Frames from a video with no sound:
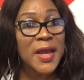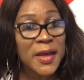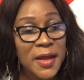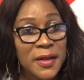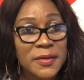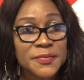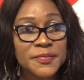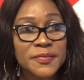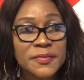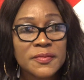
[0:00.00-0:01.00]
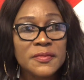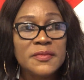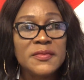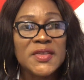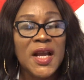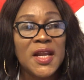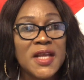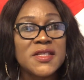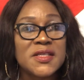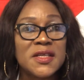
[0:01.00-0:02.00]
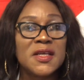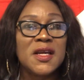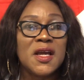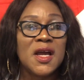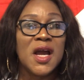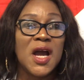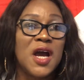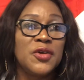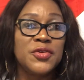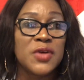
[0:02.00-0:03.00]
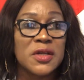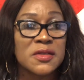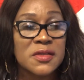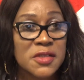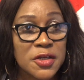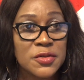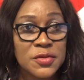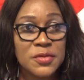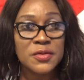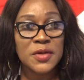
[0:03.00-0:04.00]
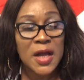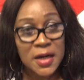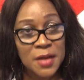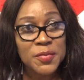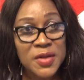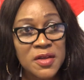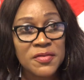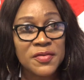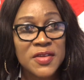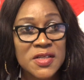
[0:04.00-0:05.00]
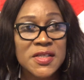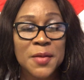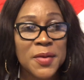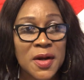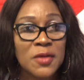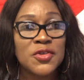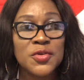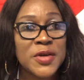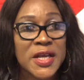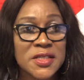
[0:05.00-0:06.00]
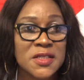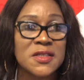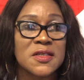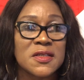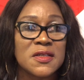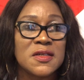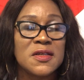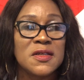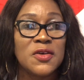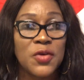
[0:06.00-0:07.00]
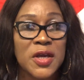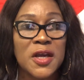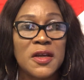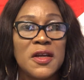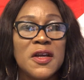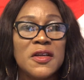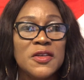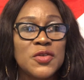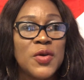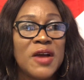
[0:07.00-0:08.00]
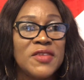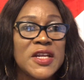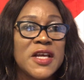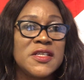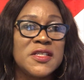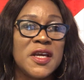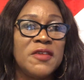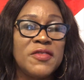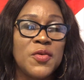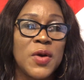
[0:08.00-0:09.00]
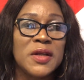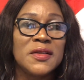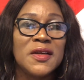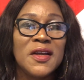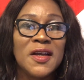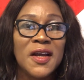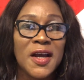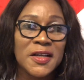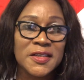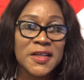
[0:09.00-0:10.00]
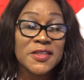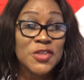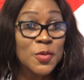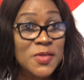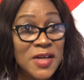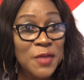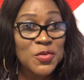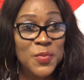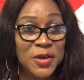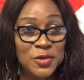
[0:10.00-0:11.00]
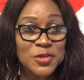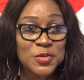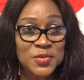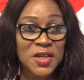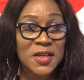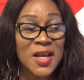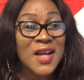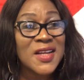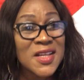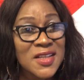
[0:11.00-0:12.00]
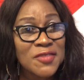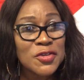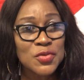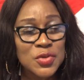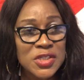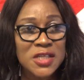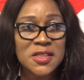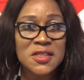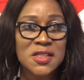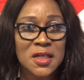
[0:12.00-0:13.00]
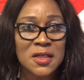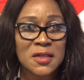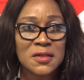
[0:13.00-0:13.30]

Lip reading: again, and let's see how you can scale through. And I believe this time around you'll get it. Okay? So have a nice day, everyone. And subscribe to my YouTube channel and endeavor to share this channel.